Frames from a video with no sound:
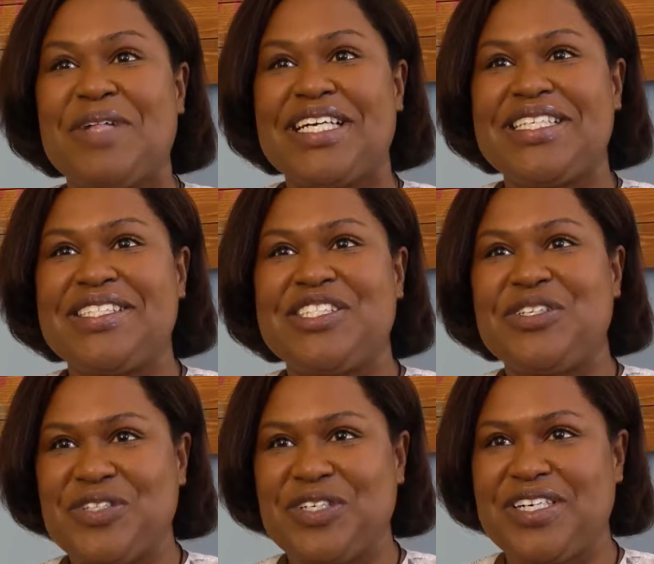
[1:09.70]
complex
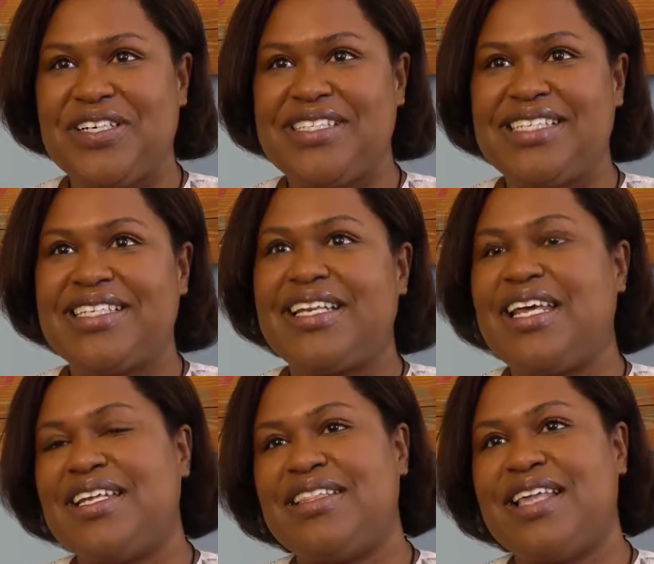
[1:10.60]
children are
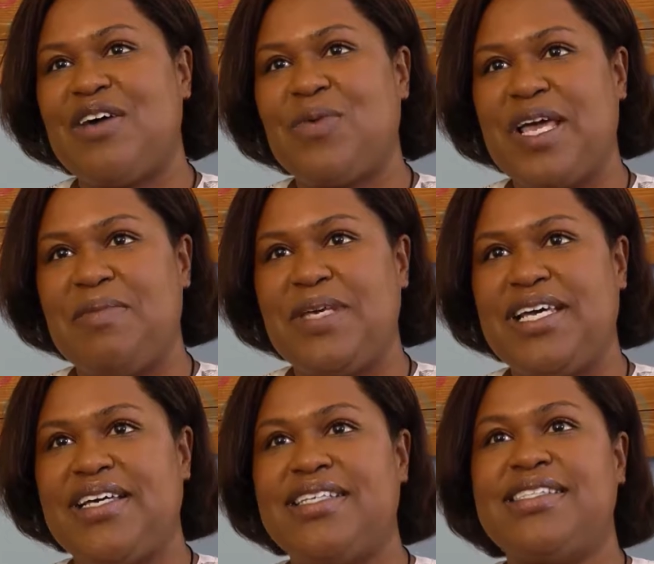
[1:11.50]
designated that way
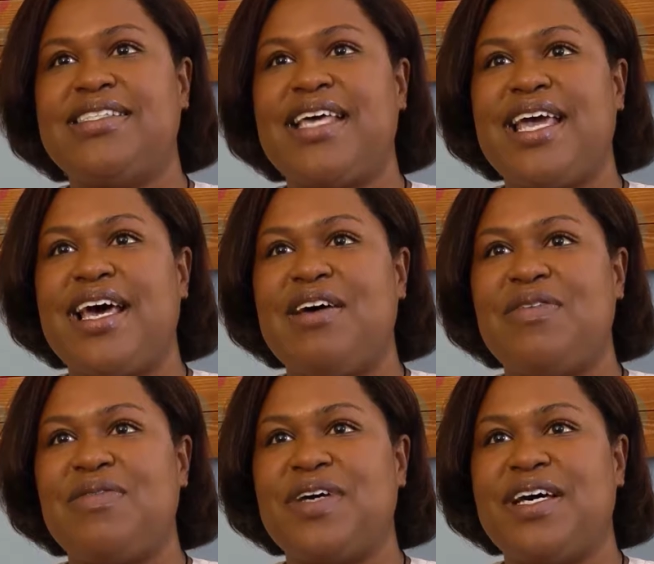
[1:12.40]
because they
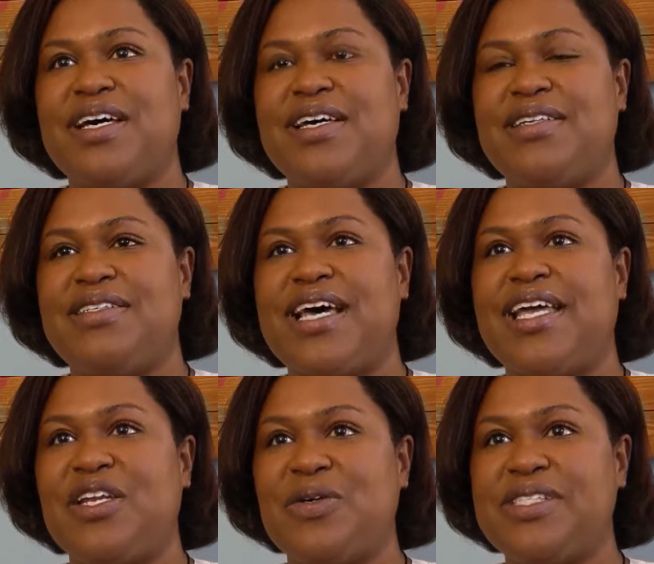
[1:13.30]
have a
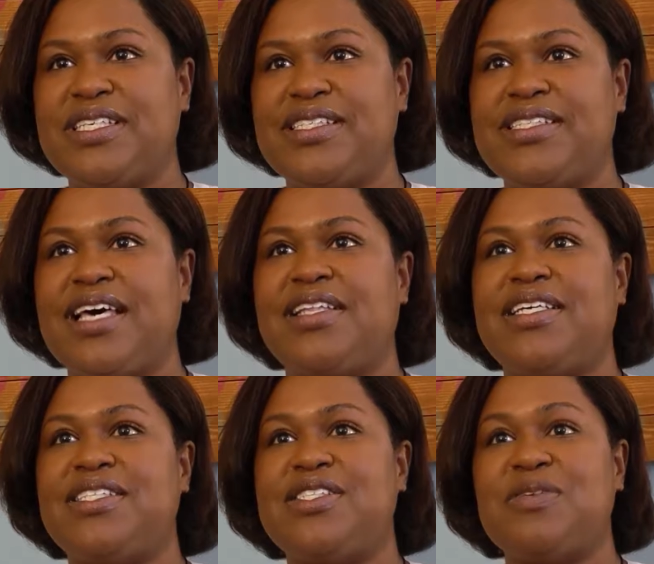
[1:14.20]
diagnosis that
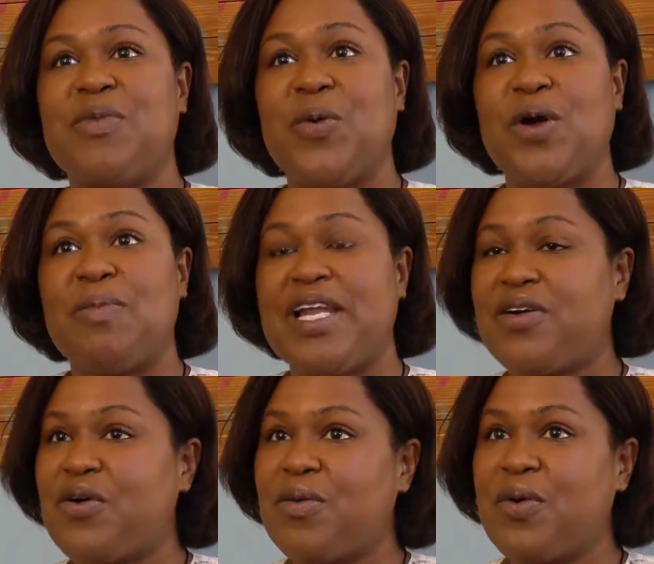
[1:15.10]
leads to more
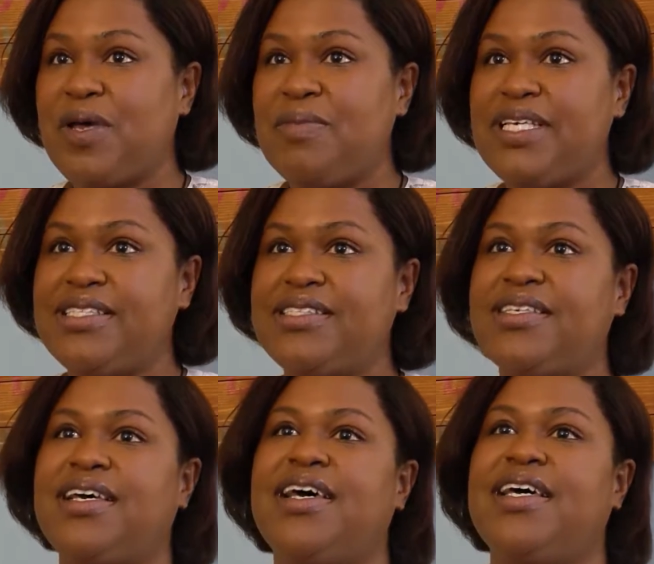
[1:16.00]
medical
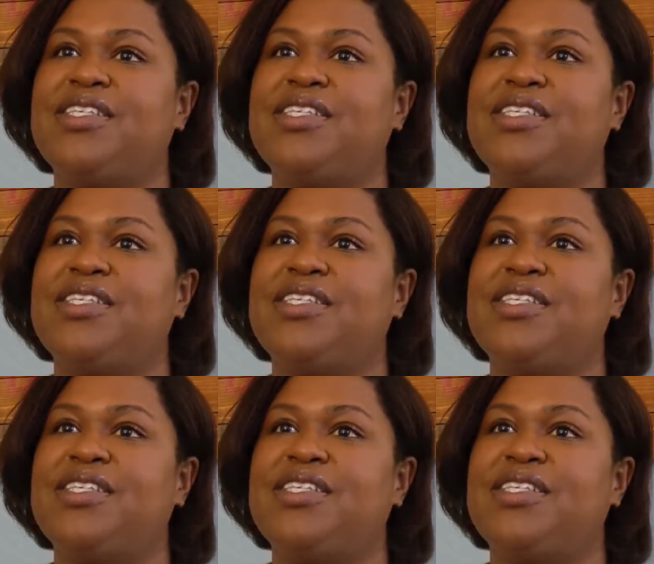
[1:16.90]
appointments.